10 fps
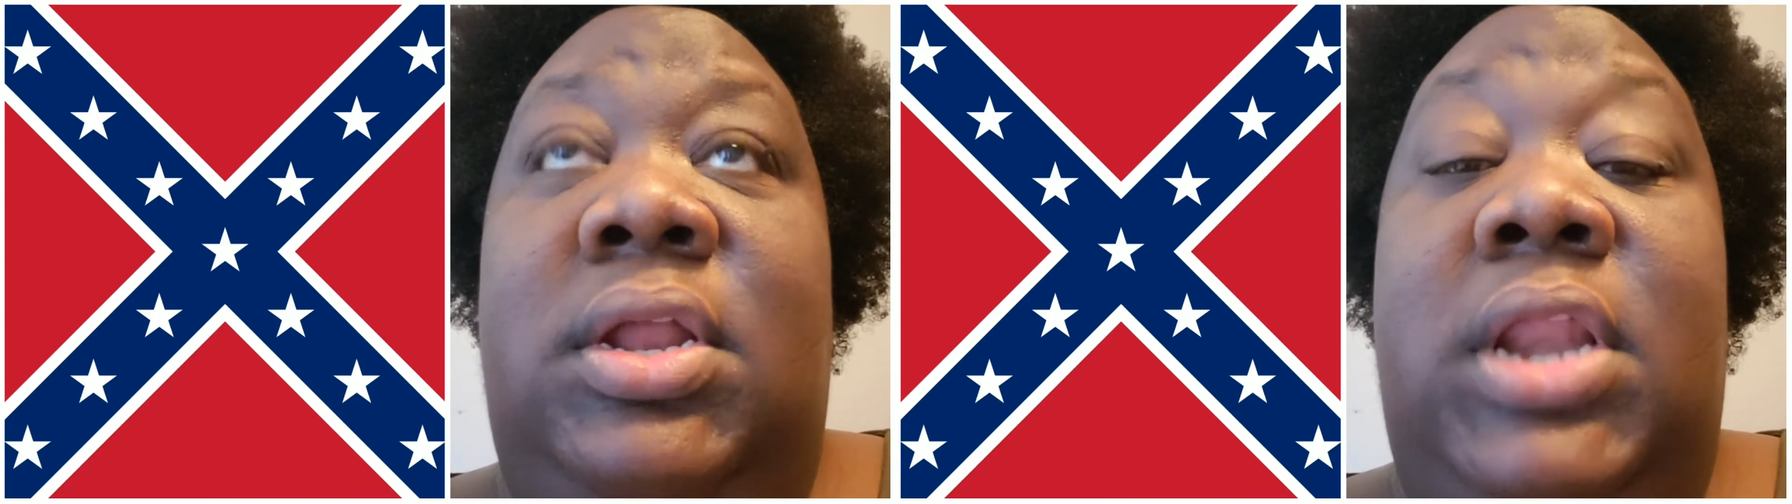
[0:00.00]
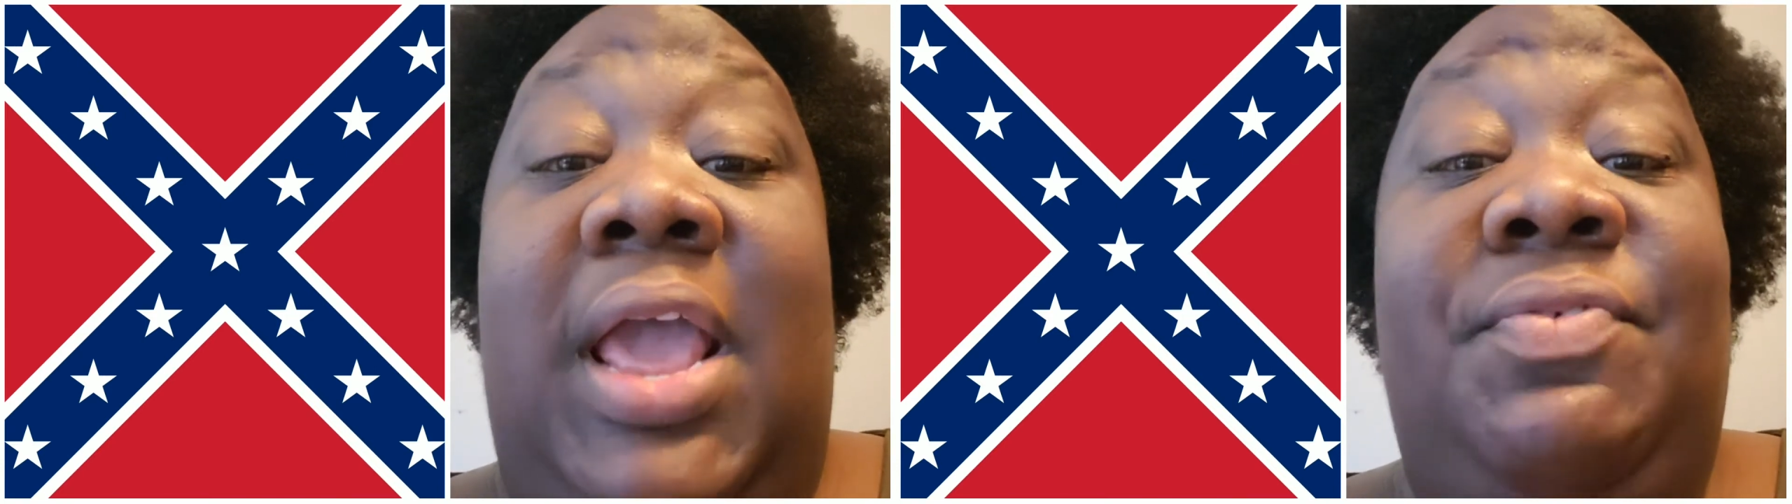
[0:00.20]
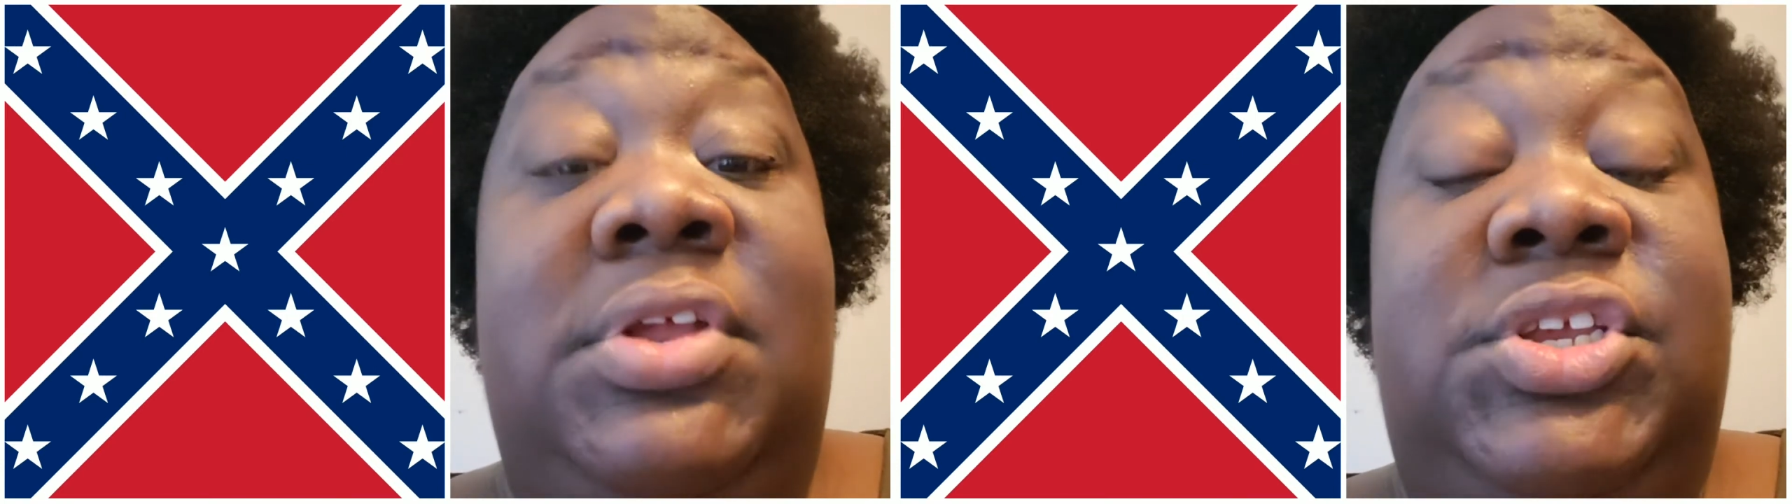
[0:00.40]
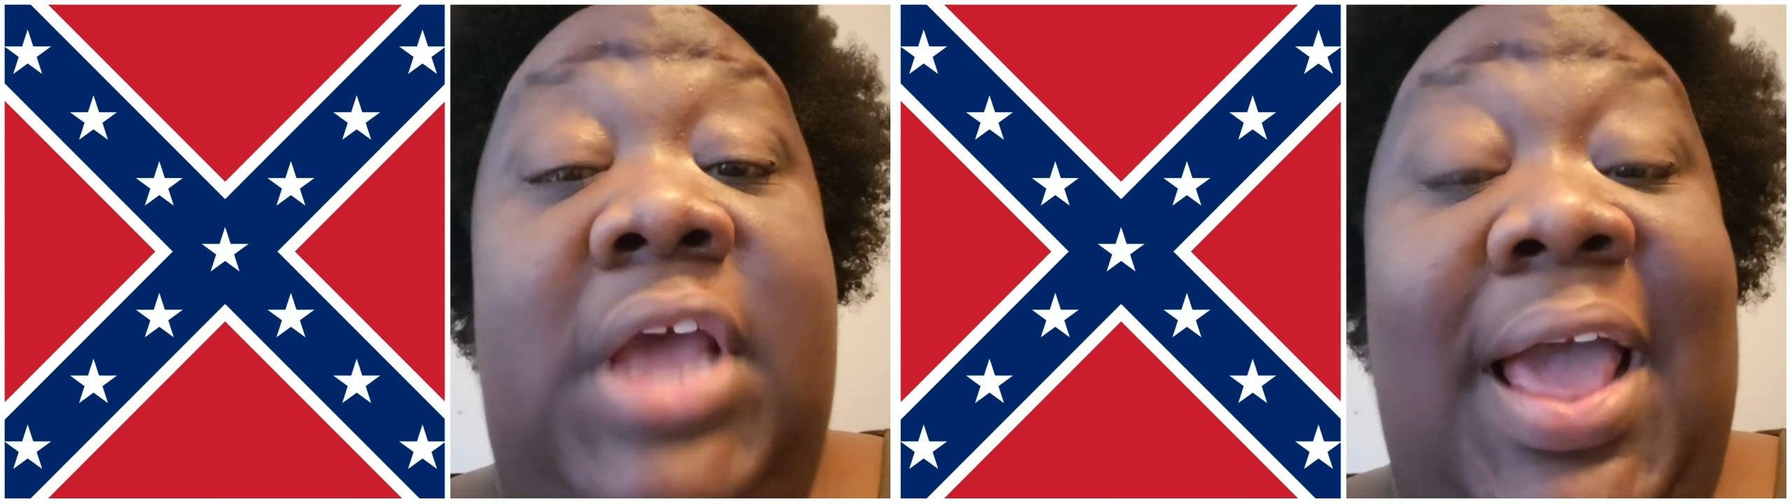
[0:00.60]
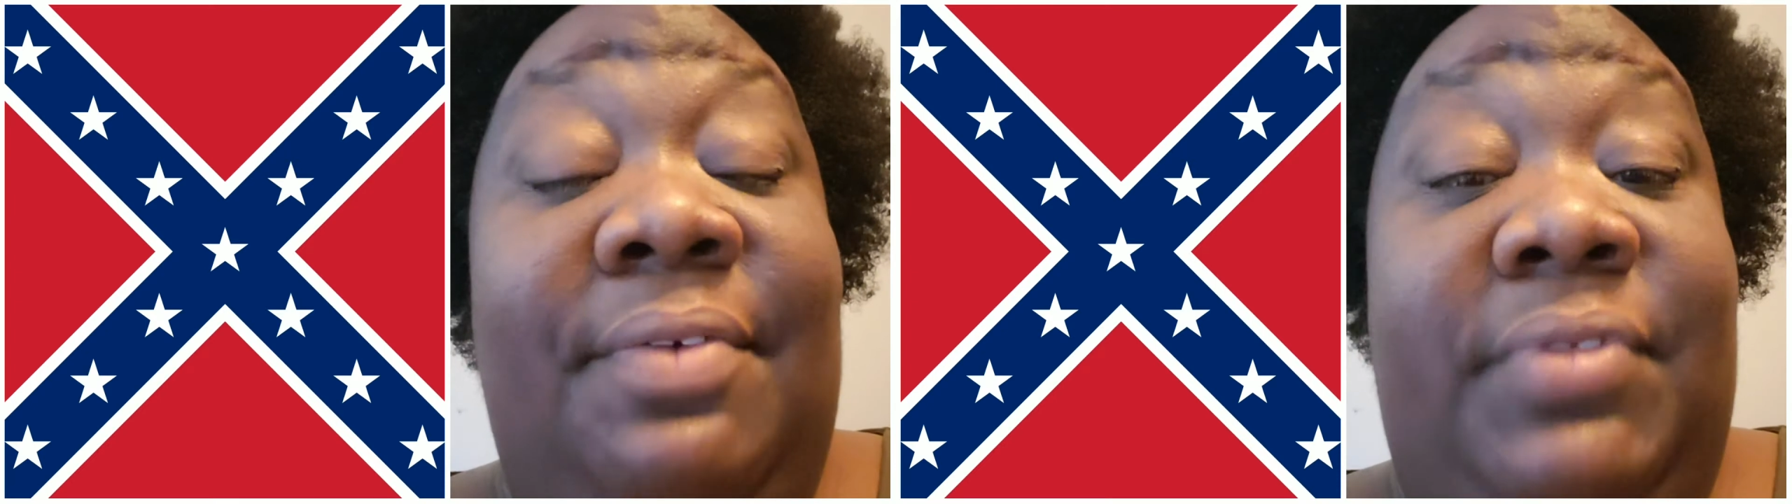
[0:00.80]
Navy
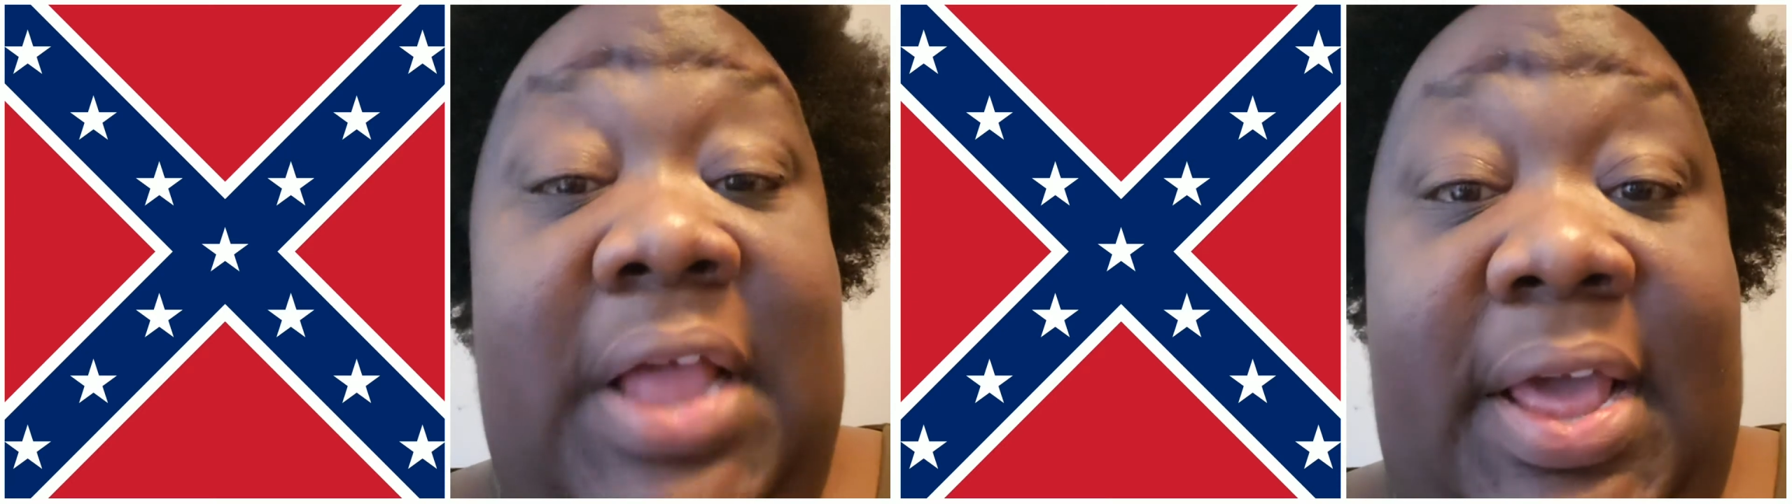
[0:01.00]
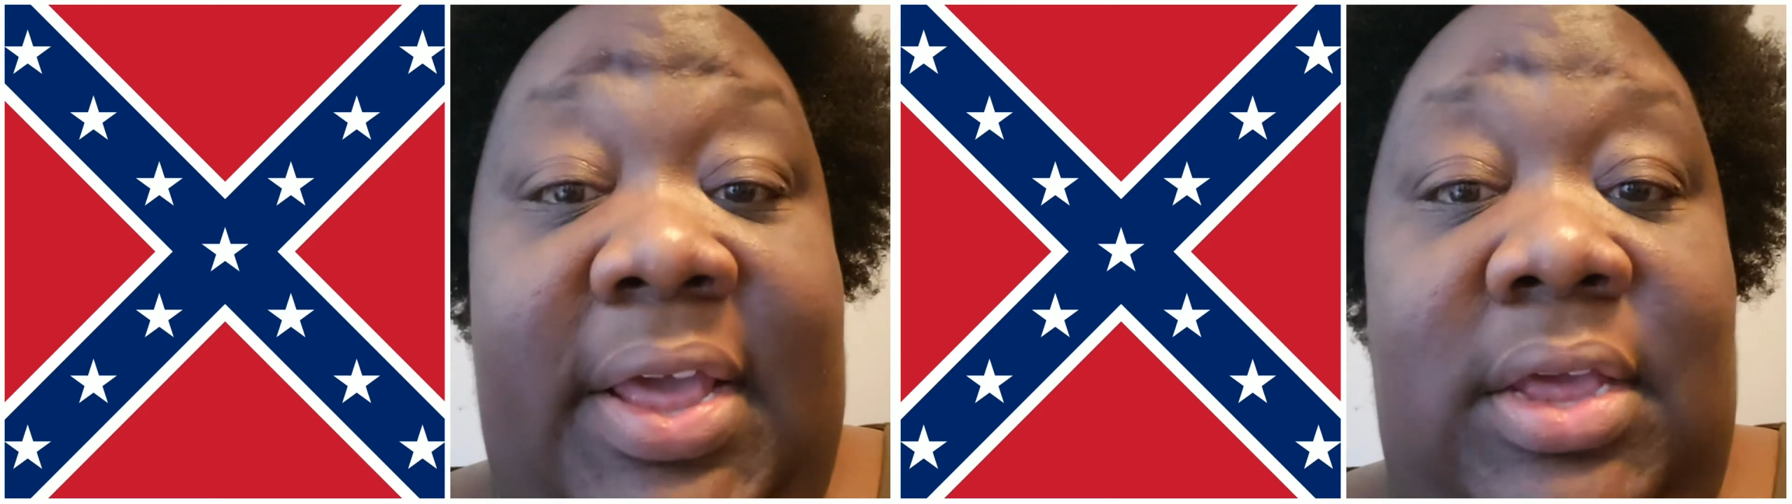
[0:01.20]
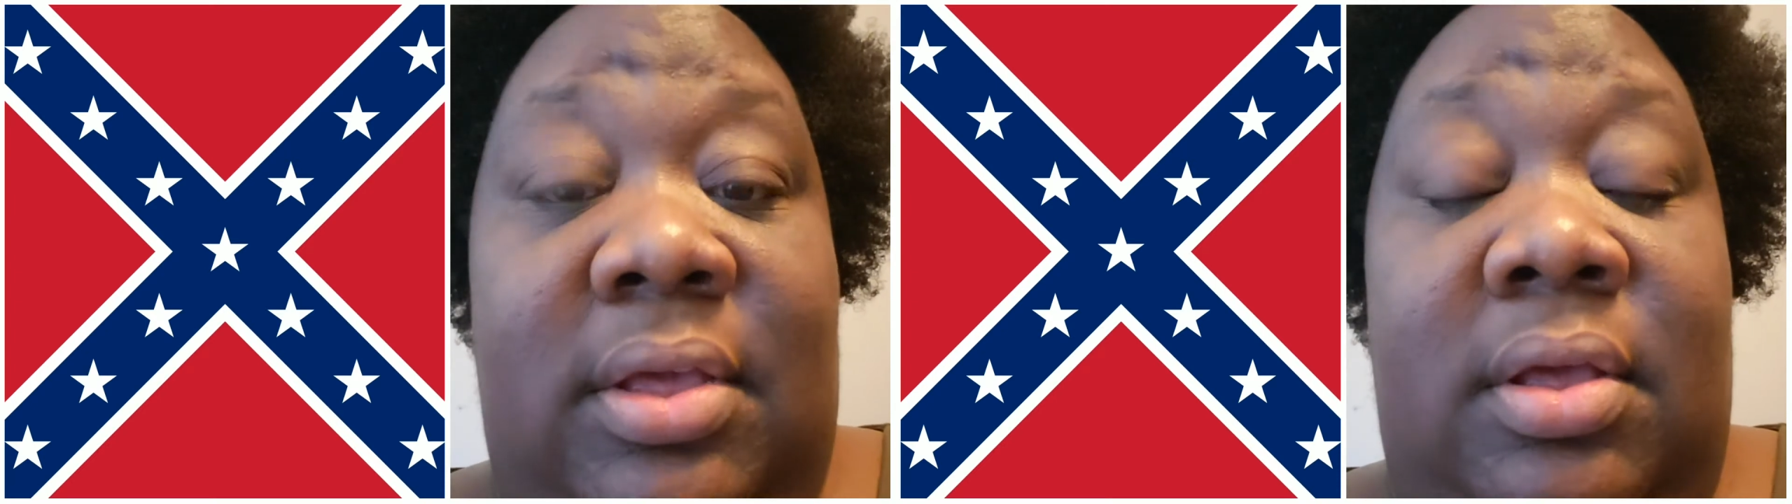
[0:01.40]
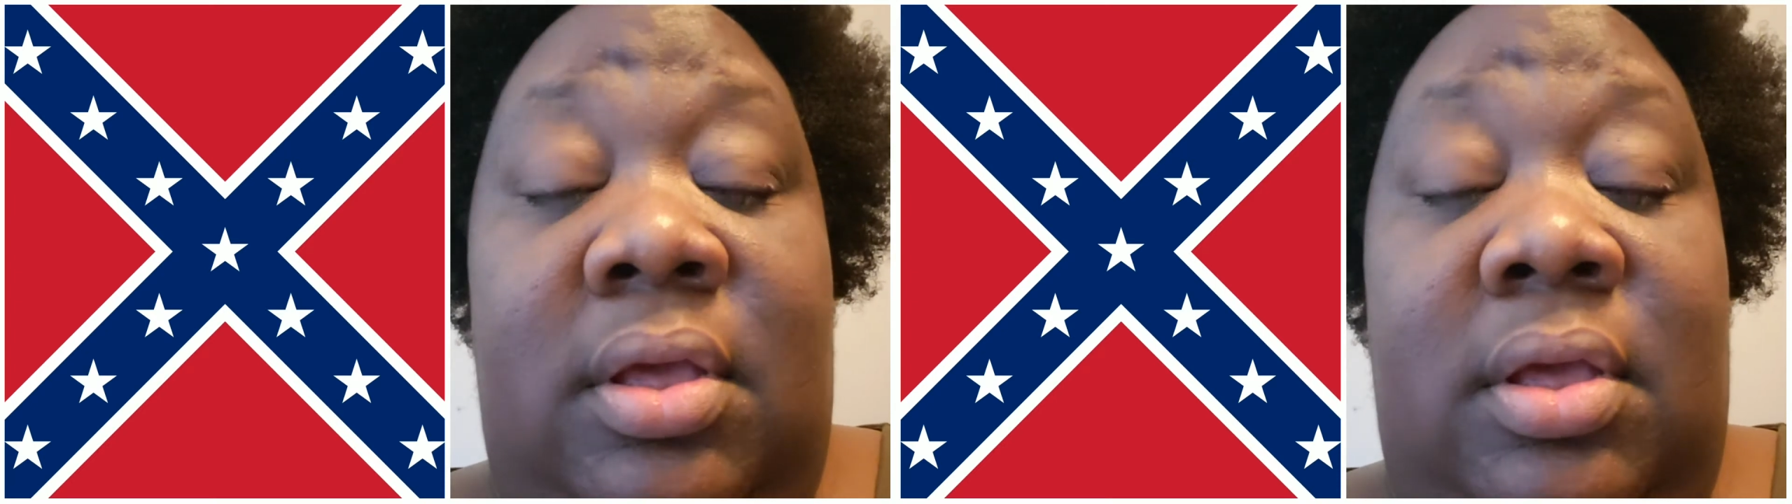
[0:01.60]
Jack flag,